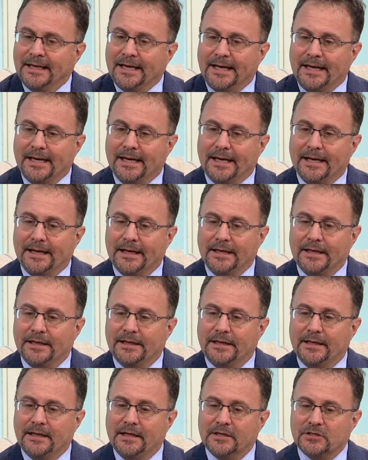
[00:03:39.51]
And
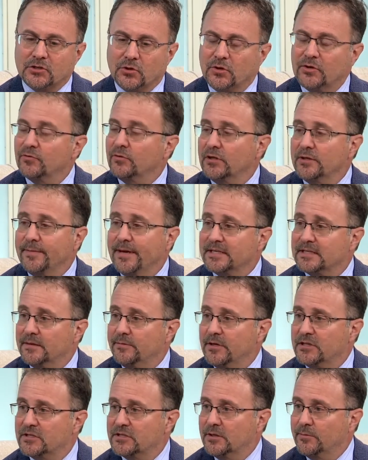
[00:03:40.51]
uh, so it really makes it
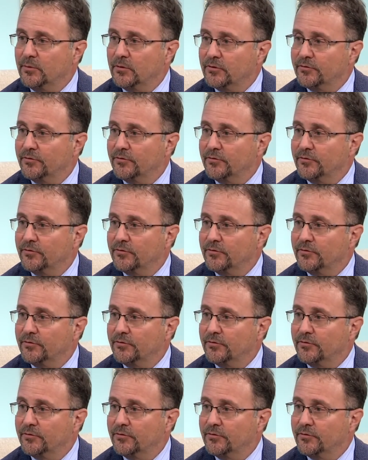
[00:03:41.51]
much simpler